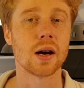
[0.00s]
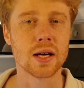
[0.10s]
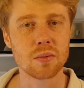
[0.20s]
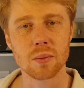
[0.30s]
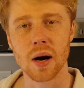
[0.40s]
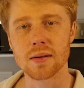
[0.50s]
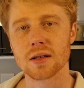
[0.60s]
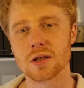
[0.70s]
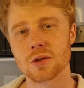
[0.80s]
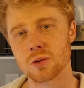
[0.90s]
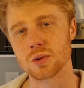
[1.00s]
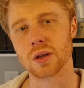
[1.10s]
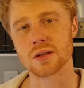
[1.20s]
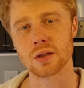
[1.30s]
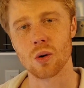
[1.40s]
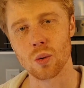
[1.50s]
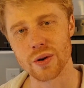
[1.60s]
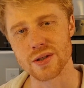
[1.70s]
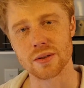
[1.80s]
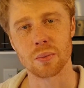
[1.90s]
keep in mind that this rule doesn't
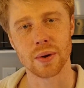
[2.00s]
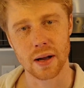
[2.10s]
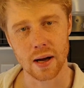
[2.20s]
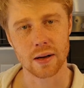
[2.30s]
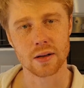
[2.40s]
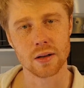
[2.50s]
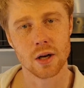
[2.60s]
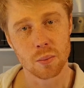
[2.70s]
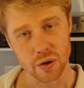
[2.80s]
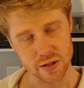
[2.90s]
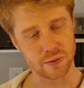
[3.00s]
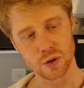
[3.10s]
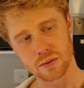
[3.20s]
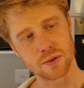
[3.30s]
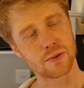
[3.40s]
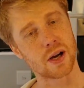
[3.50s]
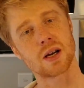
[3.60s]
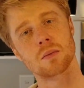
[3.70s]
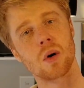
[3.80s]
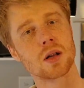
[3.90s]
always apply, because if you have a
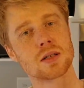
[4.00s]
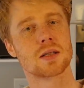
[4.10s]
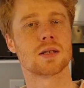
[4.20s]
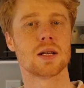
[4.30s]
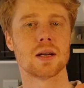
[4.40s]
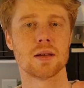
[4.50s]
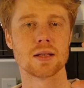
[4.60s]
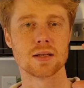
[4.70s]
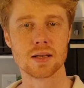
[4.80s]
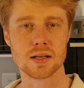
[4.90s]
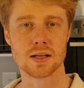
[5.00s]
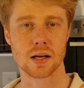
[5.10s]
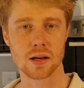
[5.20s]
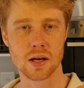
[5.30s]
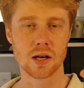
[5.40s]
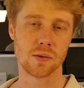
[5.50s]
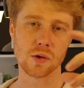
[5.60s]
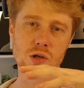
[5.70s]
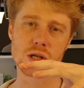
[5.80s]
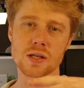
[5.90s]
fucking monster steak that's this thick, if
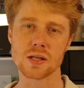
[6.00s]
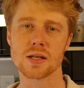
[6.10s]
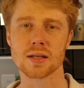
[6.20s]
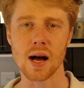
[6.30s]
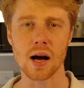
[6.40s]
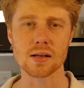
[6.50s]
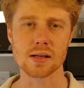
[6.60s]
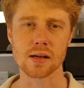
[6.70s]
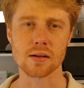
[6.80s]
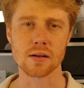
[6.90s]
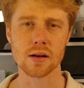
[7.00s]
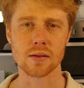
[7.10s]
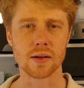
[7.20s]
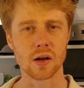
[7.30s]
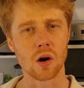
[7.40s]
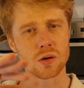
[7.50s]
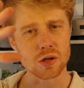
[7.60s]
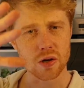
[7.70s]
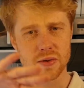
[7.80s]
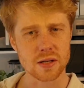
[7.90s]
you just season the outside, then the whole
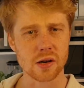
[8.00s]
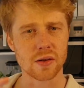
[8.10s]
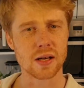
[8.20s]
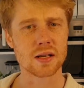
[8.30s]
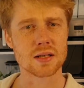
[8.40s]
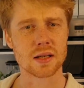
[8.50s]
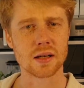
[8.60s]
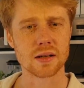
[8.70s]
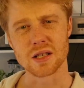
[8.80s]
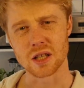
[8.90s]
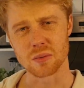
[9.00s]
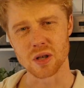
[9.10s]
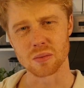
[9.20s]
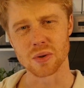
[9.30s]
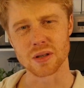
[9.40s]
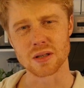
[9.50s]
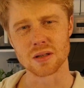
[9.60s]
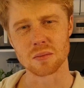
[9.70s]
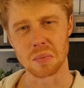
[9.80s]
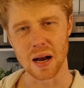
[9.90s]
surface area on the inside is going to be a bit
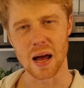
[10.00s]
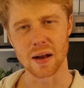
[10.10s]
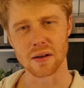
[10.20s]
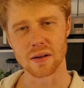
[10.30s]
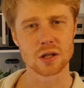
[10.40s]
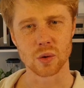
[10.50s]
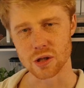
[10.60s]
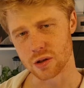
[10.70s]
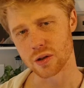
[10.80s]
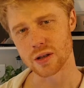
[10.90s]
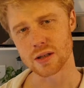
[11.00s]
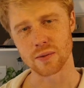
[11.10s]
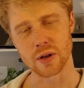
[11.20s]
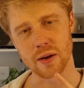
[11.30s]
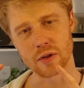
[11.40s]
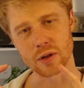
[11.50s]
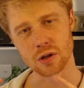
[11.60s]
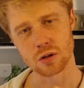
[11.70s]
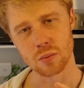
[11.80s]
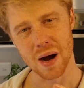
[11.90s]
bland. So what you do is, if you have a
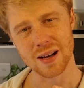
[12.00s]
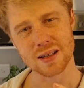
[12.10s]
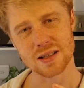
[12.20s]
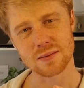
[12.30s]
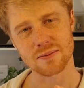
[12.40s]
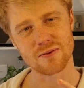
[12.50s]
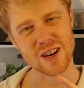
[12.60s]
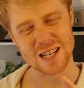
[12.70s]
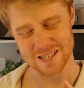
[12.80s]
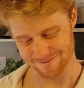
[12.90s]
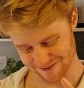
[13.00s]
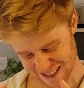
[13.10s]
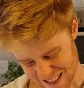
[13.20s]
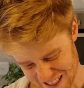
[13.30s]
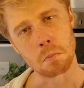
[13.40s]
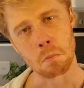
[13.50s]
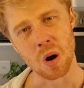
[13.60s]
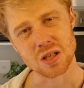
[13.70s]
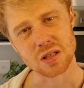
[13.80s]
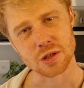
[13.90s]
humongous
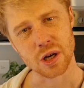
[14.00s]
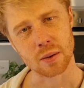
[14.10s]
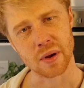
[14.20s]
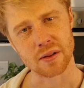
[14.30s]
monster truck